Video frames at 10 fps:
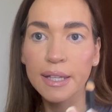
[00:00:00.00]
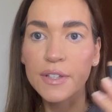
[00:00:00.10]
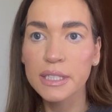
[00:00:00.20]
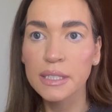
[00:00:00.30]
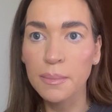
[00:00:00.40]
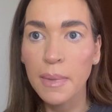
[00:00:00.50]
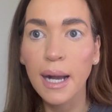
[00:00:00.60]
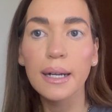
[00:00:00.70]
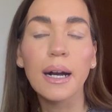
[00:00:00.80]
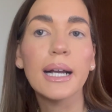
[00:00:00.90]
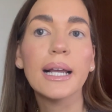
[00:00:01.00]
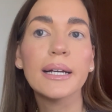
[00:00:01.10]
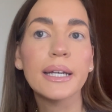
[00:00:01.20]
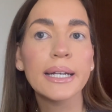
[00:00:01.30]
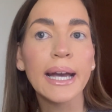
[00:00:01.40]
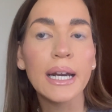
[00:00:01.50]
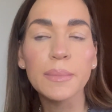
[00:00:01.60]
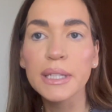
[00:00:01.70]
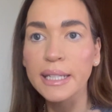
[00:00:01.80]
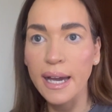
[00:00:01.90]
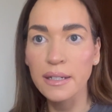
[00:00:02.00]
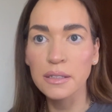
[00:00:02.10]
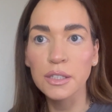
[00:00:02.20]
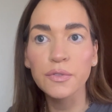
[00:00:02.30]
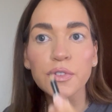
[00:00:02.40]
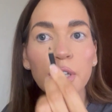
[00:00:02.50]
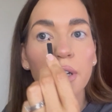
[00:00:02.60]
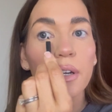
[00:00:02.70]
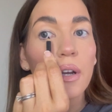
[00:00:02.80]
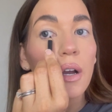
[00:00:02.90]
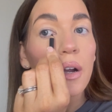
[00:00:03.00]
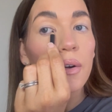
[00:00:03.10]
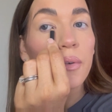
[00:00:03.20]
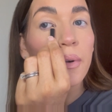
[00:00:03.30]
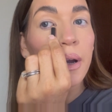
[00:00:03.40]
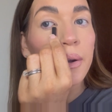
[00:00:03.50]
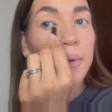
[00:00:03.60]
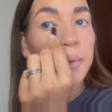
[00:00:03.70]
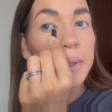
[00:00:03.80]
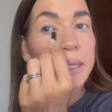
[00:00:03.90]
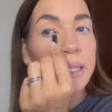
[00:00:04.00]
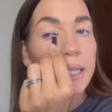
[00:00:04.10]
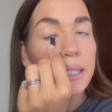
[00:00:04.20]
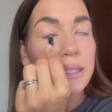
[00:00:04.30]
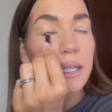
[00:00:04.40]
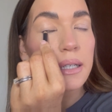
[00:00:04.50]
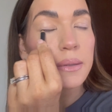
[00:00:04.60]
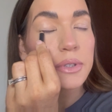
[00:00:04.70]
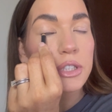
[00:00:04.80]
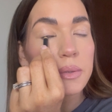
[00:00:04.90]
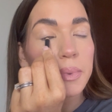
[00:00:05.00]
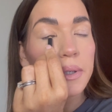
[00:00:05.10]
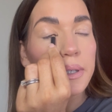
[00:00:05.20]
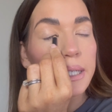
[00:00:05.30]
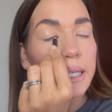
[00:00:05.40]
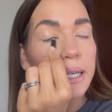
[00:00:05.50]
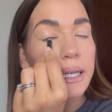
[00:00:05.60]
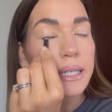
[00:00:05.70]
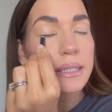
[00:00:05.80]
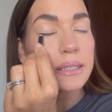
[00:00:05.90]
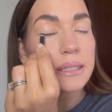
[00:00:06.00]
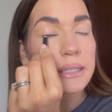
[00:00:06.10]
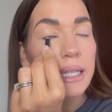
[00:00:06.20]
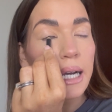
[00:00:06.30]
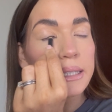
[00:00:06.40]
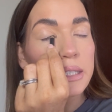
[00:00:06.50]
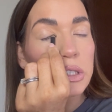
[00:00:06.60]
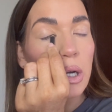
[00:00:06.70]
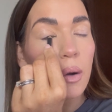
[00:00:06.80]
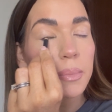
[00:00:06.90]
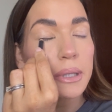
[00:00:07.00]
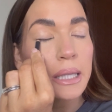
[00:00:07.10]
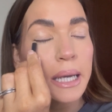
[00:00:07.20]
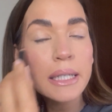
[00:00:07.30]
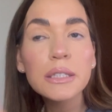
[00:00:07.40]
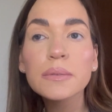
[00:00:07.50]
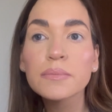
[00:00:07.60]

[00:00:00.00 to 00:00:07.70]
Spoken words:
This is a MAC eyeliner. Again, I'm at the end of the road with this and I'm just putting it inside the top lid.